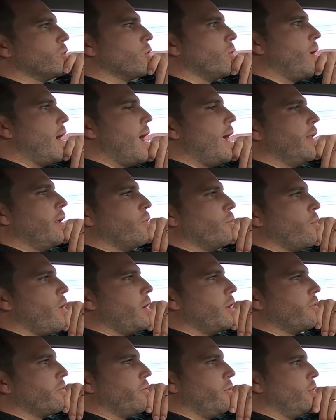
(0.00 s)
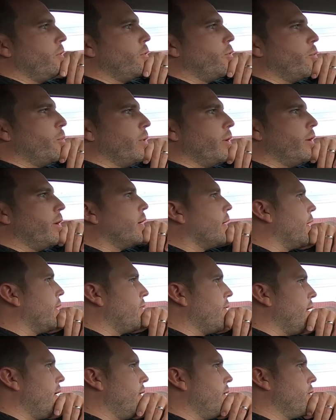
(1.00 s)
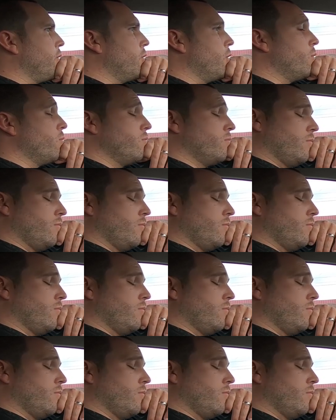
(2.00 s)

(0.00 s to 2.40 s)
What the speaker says: So I had it running for a little bit, and then